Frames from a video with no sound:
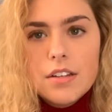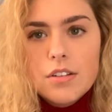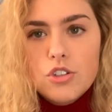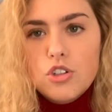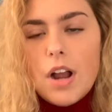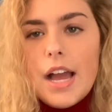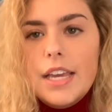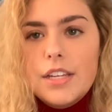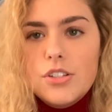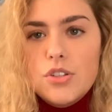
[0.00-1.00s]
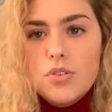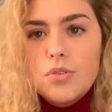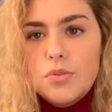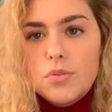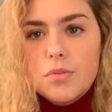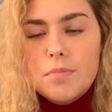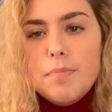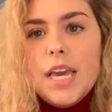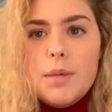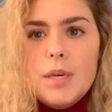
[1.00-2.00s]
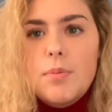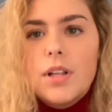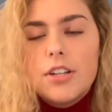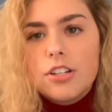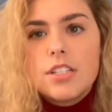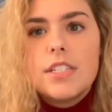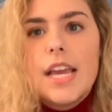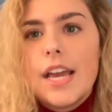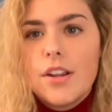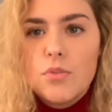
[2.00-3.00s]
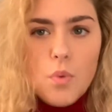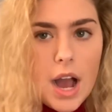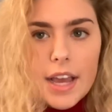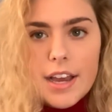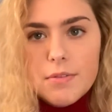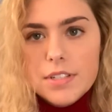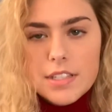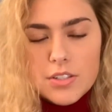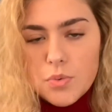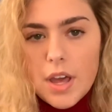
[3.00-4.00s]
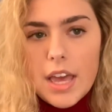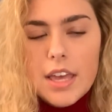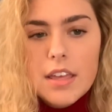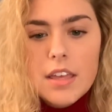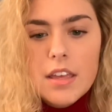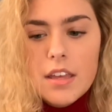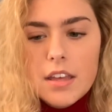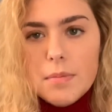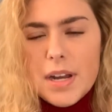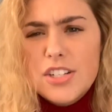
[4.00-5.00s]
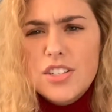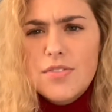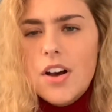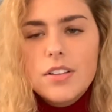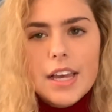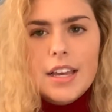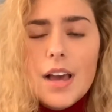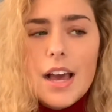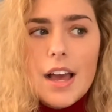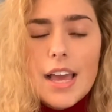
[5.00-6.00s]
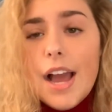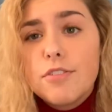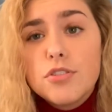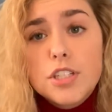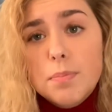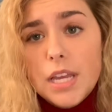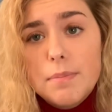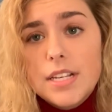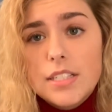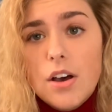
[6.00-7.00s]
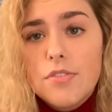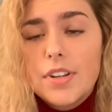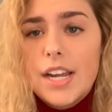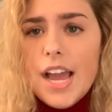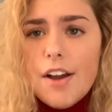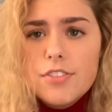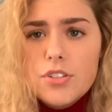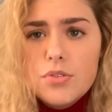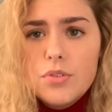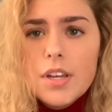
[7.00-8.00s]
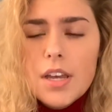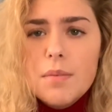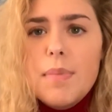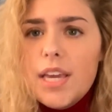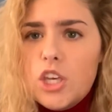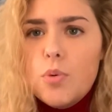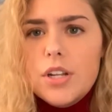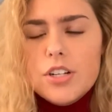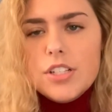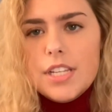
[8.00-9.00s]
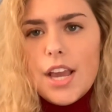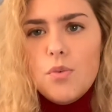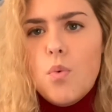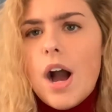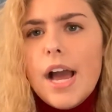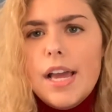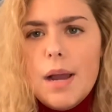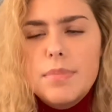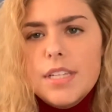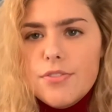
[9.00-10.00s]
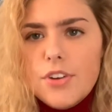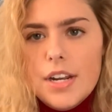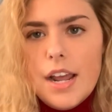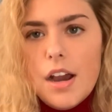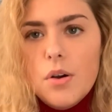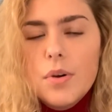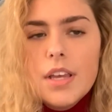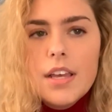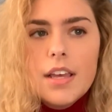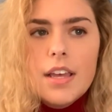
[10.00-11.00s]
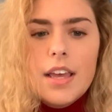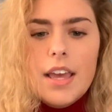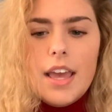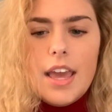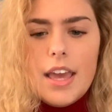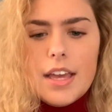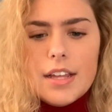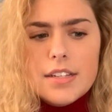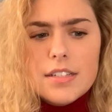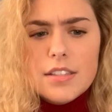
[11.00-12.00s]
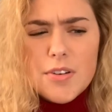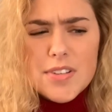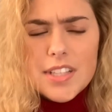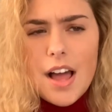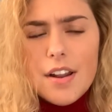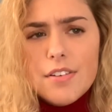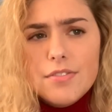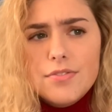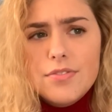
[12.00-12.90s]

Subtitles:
trying to make people understand why I was this way. I just felt like I have to explain myself and I have to make you understand why I'm different now. And there was a lot of